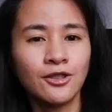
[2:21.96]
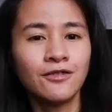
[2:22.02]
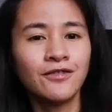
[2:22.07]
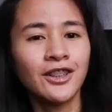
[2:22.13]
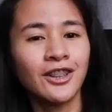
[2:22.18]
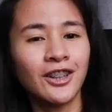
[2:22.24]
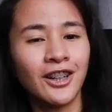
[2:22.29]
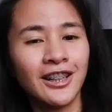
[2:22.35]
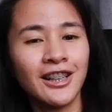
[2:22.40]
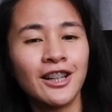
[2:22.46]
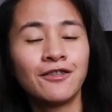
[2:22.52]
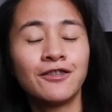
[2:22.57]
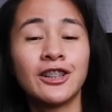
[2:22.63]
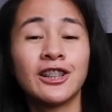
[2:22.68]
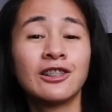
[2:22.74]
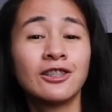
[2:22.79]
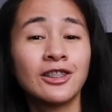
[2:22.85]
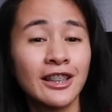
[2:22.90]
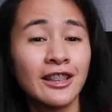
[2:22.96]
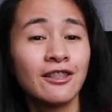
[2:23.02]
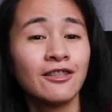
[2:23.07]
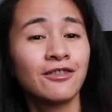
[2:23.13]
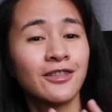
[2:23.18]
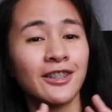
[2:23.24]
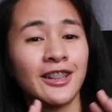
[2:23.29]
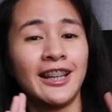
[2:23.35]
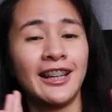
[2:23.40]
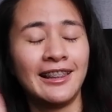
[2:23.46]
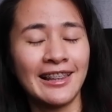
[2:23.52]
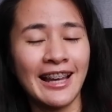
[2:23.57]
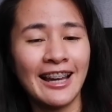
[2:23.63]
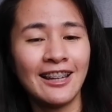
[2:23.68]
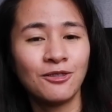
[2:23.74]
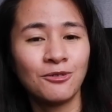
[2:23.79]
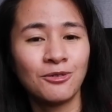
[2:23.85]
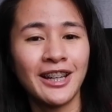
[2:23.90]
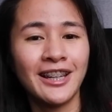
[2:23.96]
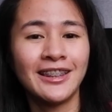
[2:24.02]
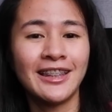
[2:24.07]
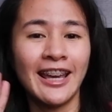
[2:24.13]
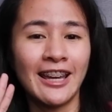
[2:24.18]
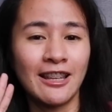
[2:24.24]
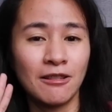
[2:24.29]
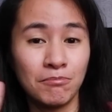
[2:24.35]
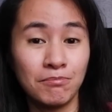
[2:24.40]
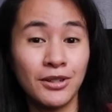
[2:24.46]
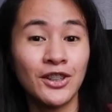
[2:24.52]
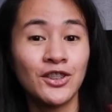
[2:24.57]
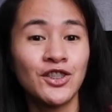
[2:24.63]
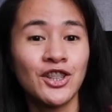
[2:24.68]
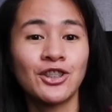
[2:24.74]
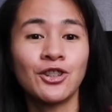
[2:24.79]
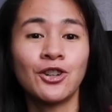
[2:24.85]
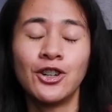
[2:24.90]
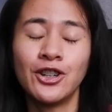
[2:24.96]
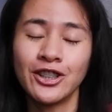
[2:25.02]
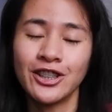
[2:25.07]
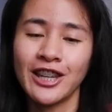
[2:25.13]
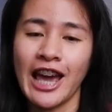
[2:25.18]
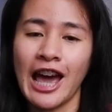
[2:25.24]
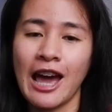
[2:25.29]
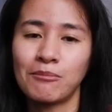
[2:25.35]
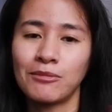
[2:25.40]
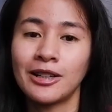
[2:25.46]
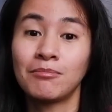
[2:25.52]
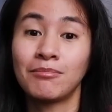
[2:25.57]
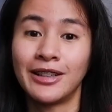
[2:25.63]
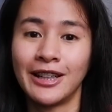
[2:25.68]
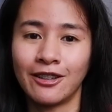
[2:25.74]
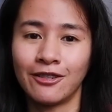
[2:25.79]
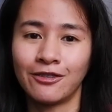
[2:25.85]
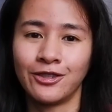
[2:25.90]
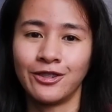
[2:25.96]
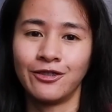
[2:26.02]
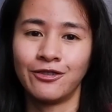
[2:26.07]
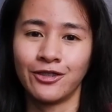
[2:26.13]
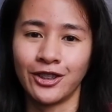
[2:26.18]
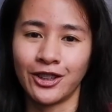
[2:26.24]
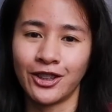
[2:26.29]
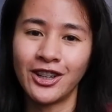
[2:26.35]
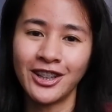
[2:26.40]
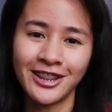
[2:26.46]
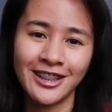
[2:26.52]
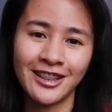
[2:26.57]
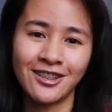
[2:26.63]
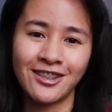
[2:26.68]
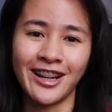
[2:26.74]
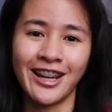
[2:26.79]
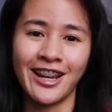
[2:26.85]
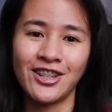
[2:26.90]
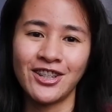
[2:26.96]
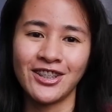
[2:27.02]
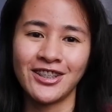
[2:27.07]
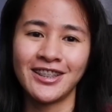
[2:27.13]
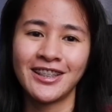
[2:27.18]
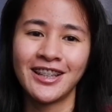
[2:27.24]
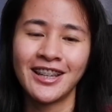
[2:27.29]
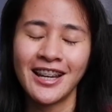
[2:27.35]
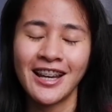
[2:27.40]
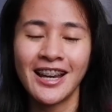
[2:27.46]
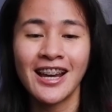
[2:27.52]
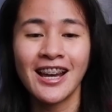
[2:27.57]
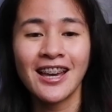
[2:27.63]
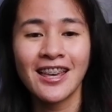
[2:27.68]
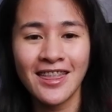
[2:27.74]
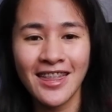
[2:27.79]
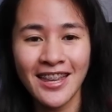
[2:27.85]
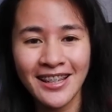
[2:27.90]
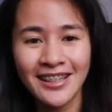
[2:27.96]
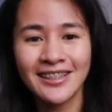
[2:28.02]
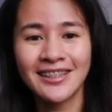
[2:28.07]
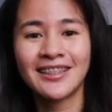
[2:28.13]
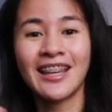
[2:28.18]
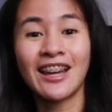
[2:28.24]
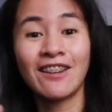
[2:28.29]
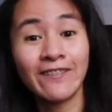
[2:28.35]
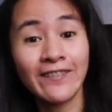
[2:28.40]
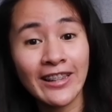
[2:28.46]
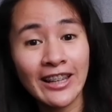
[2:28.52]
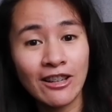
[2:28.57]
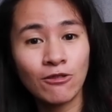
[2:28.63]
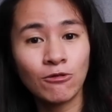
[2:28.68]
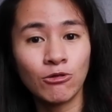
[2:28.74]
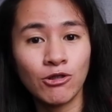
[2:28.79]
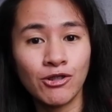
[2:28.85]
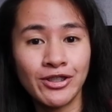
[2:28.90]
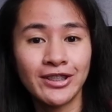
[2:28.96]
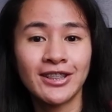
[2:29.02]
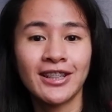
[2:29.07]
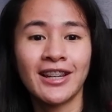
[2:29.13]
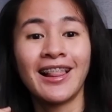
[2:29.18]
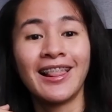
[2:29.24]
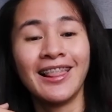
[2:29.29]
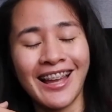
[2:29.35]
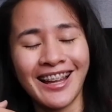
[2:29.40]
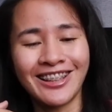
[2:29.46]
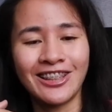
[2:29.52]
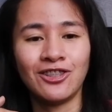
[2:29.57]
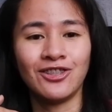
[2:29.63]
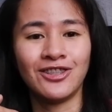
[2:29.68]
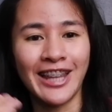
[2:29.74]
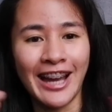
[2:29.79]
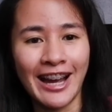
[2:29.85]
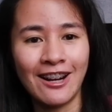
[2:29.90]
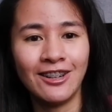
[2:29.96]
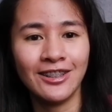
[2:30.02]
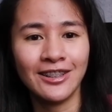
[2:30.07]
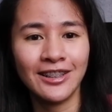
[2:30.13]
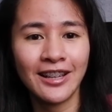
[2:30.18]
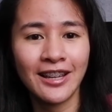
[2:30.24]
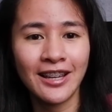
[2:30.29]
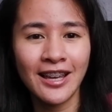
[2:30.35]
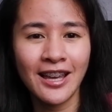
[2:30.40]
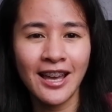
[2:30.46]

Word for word: Overall, if you're looking for a lightweight and budget on-camera microphone for content creation, this definitely won't let you down.